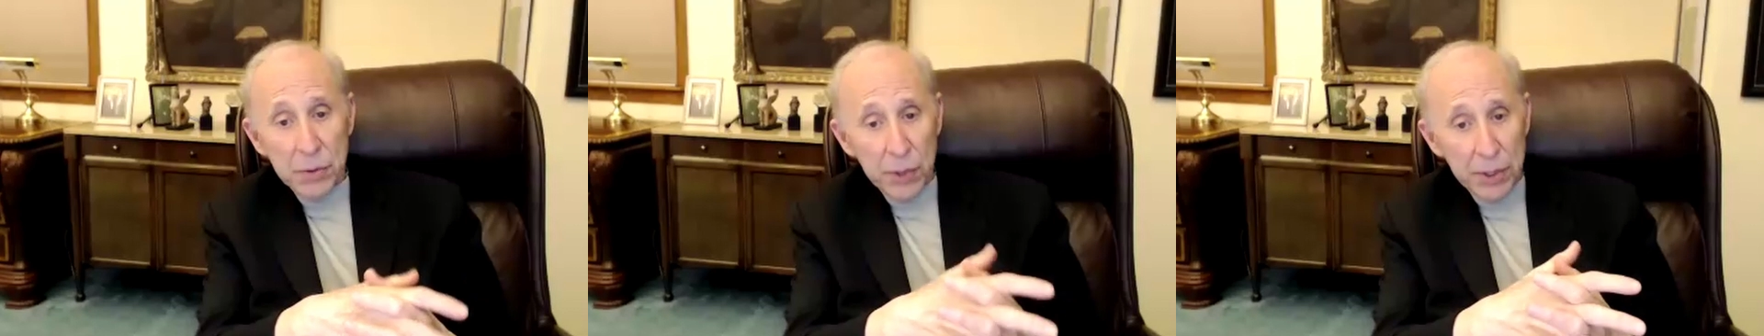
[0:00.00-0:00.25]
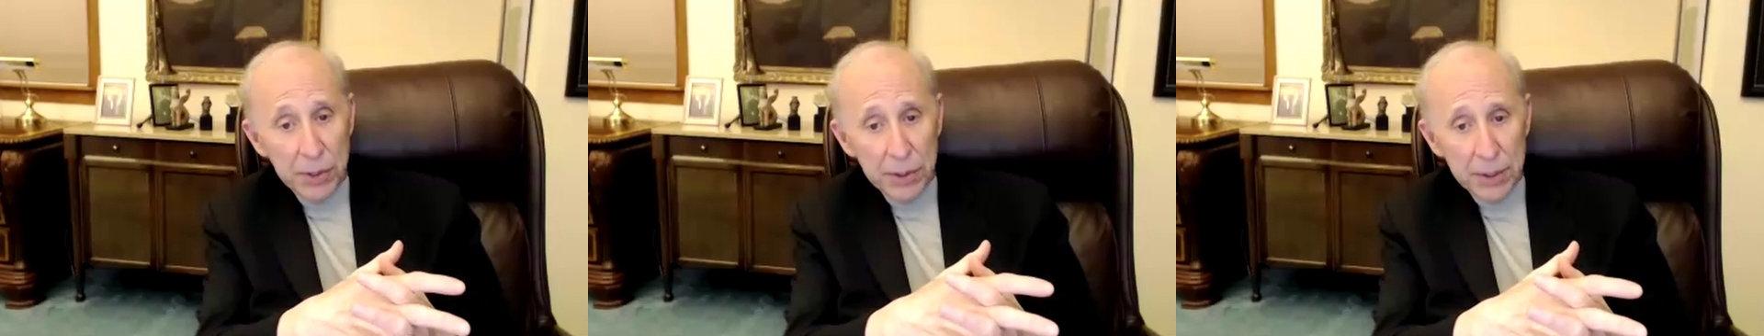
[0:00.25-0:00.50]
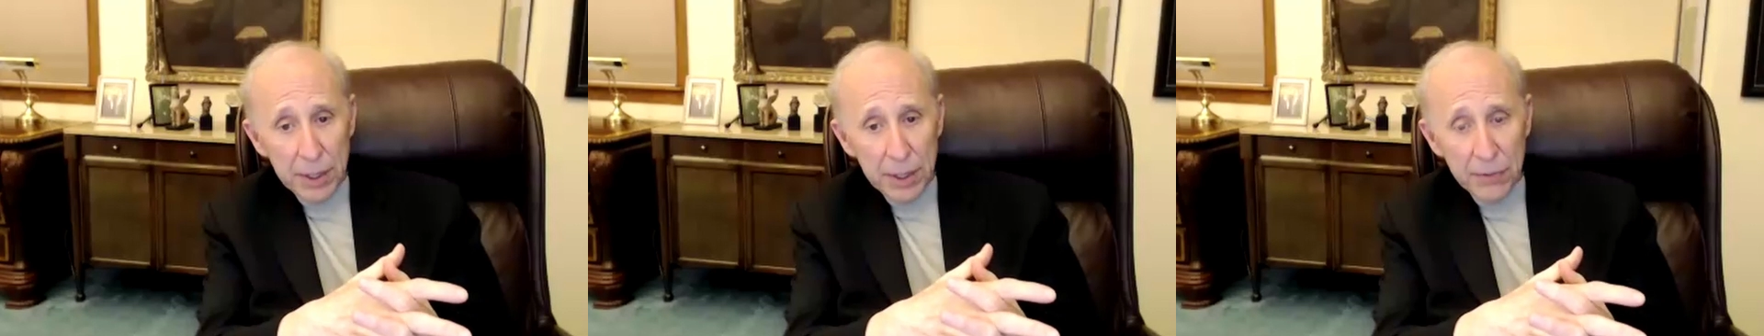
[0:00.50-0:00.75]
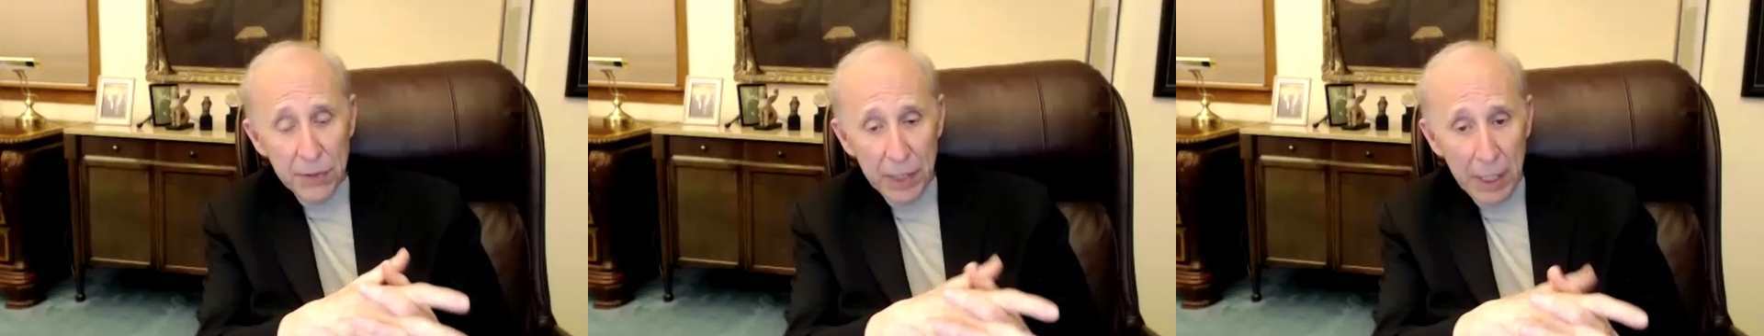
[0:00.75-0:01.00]
what the
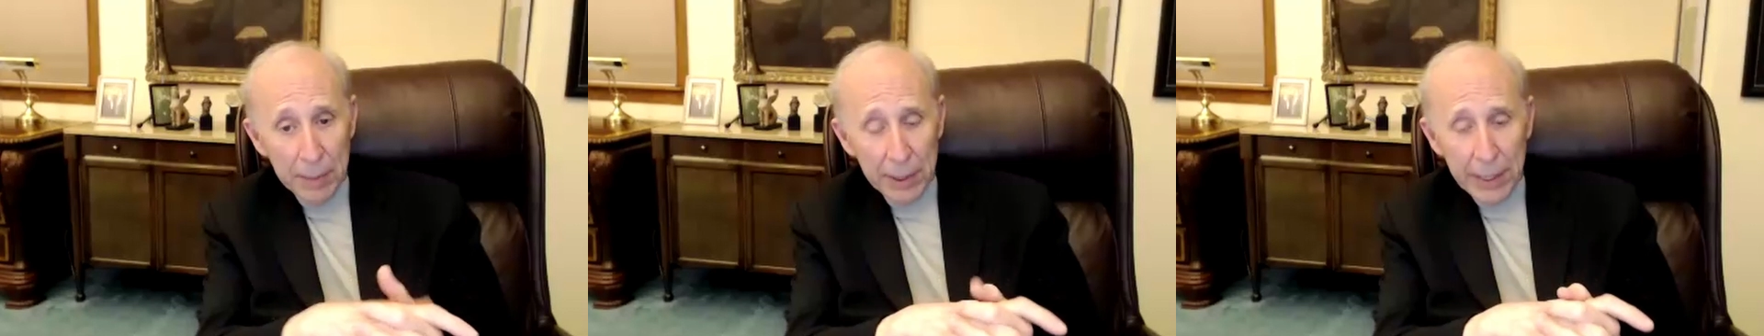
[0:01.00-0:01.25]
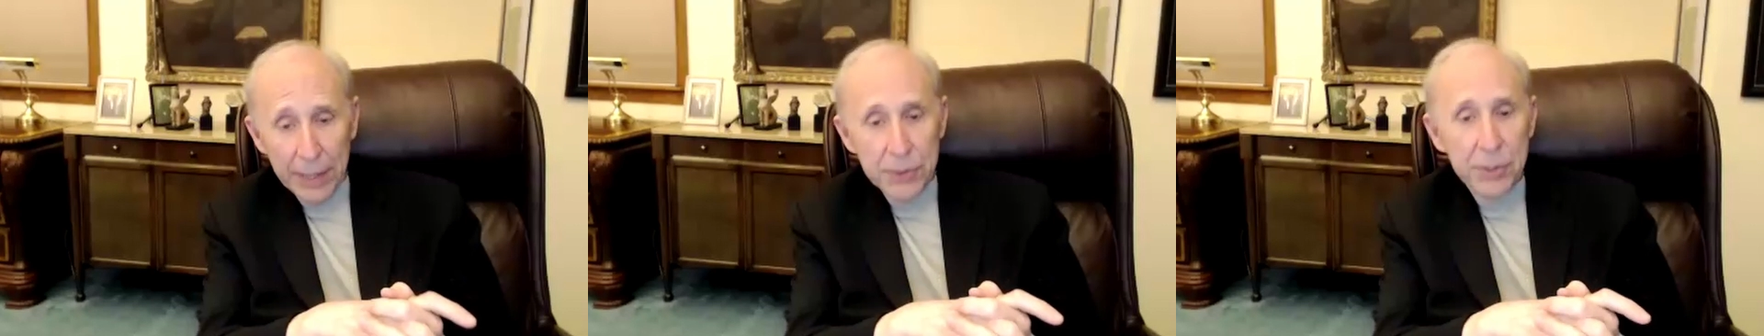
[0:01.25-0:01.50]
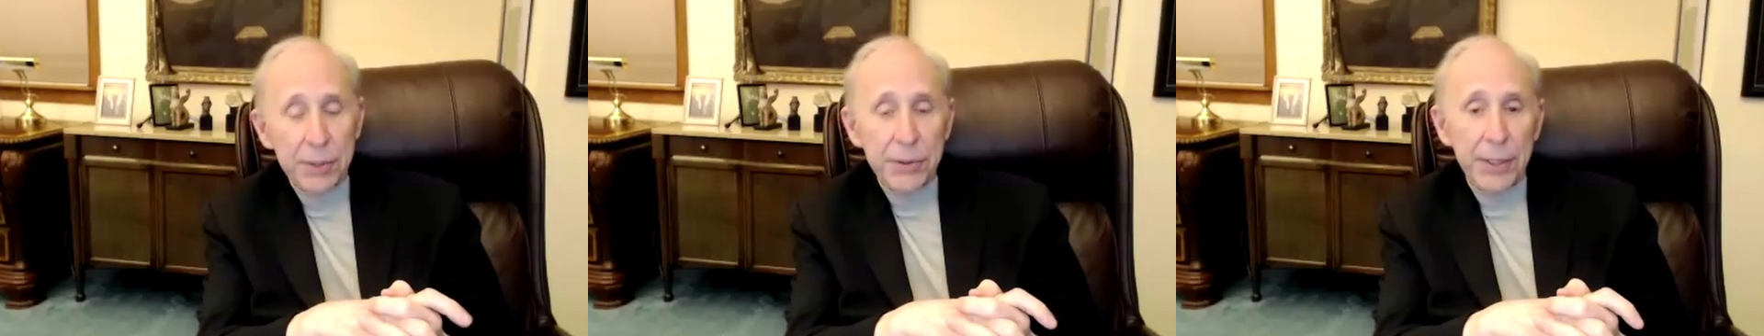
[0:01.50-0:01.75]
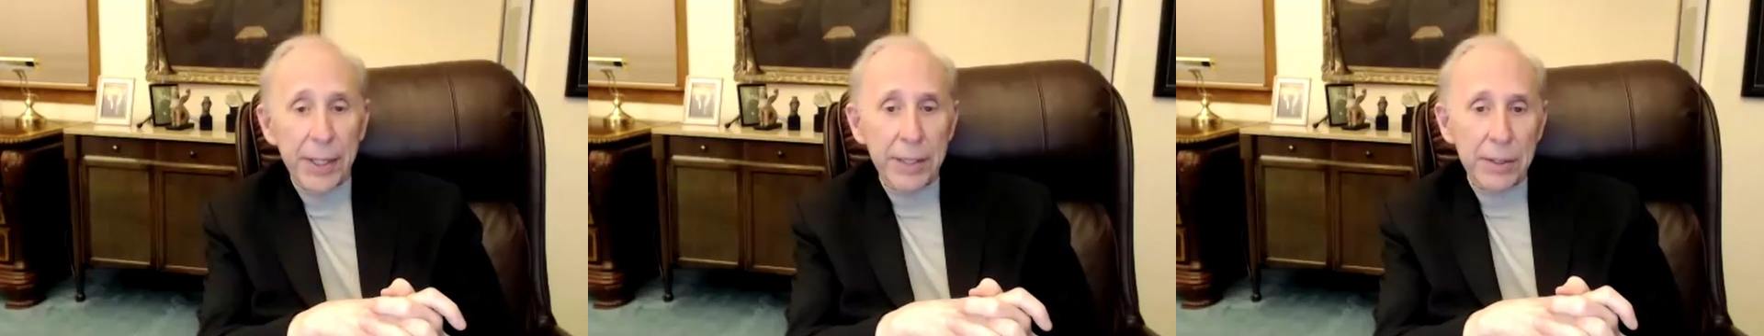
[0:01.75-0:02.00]
phenomenological
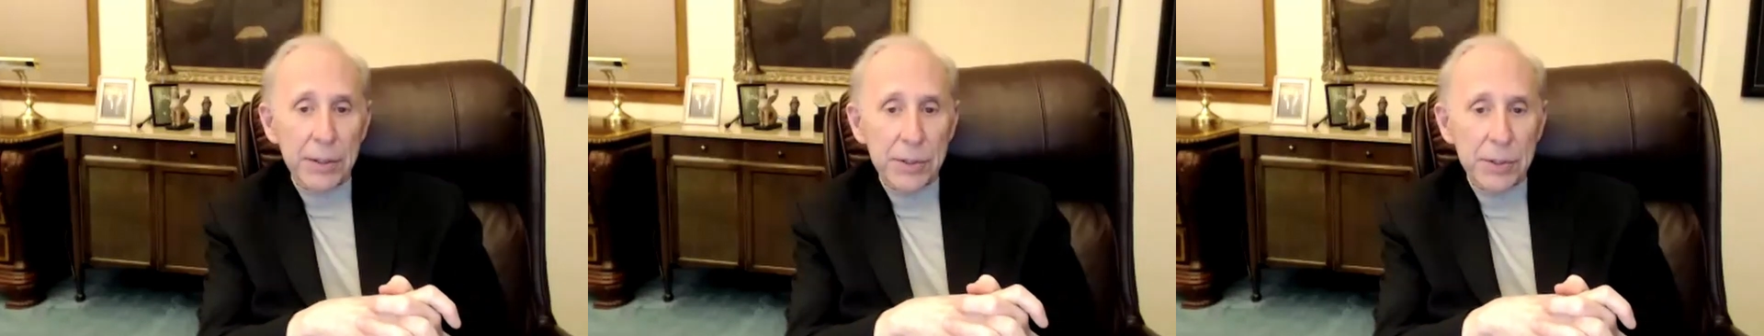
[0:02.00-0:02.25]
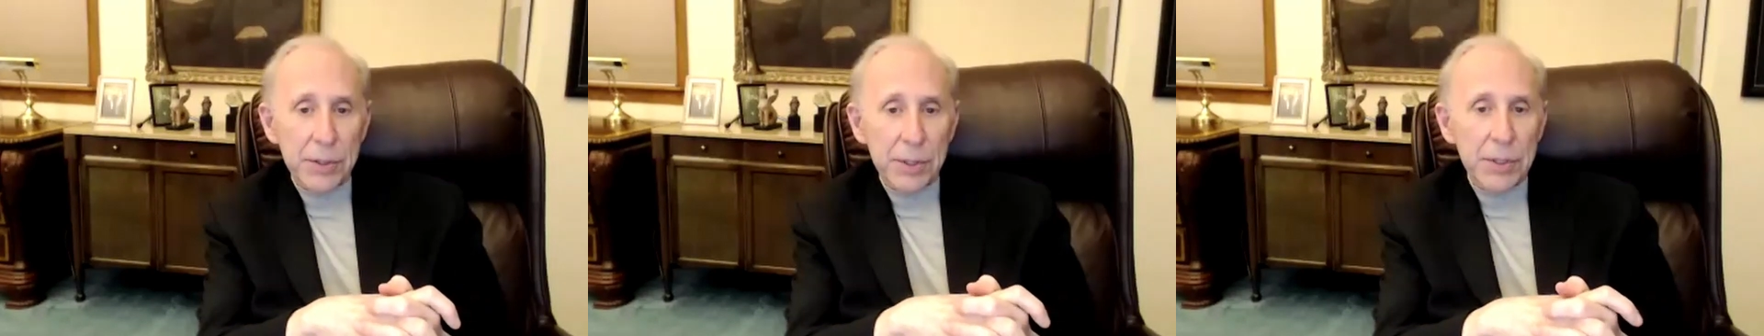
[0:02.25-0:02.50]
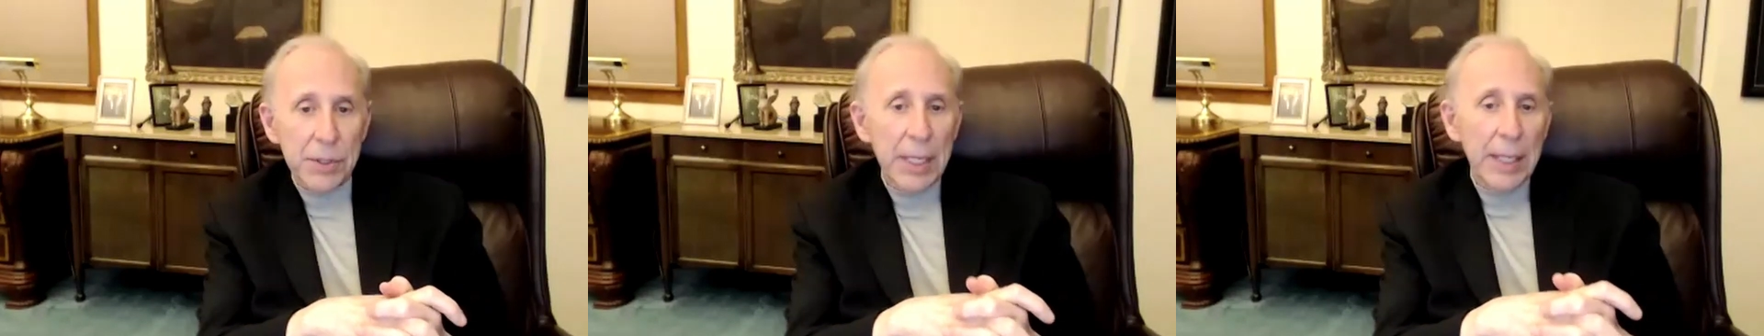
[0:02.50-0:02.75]
diagnosis is.